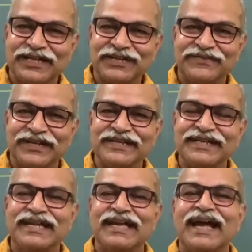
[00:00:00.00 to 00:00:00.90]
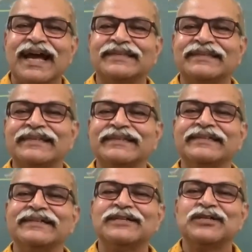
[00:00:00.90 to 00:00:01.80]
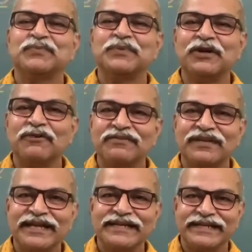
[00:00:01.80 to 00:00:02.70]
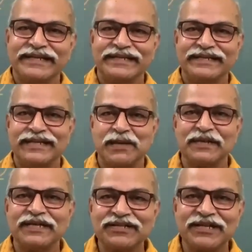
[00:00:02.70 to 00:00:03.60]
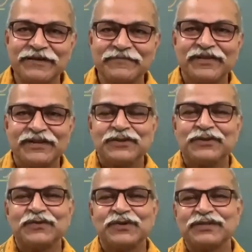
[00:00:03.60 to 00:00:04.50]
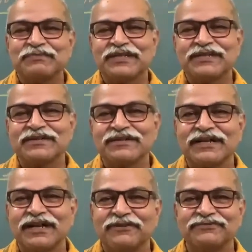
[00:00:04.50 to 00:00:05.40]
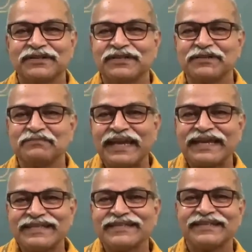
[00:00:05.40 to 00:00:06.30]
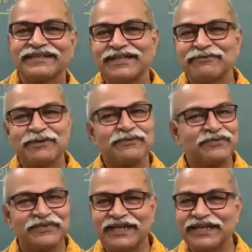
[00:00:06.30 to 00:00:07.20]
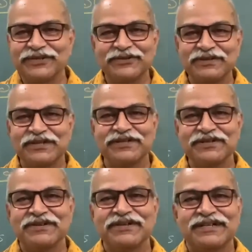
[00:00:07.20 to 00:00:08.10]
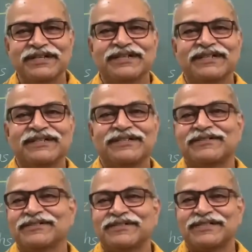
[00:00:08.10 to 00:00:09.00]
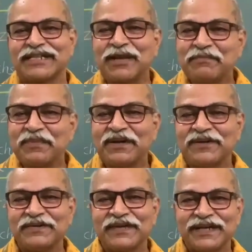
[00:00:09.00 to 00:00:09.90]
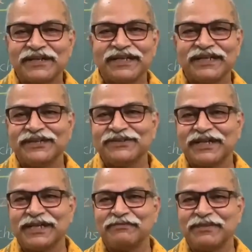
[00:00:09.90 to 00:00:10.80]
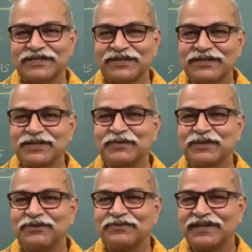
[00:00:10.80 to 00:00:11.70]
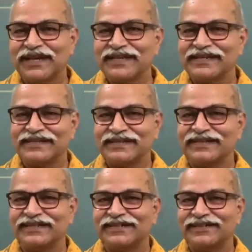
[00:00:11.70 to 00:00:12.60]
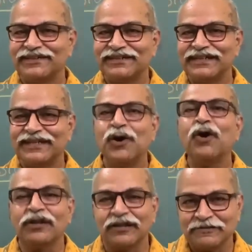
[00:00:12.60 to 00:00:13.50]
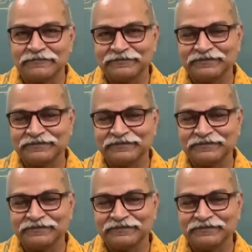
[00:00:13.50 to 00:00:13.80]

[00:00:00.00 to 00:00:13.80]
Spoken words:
it went. And then speed of light in the laboratory was measured after this. Michelson developed very good setup where you can measure the speed of light in a hall.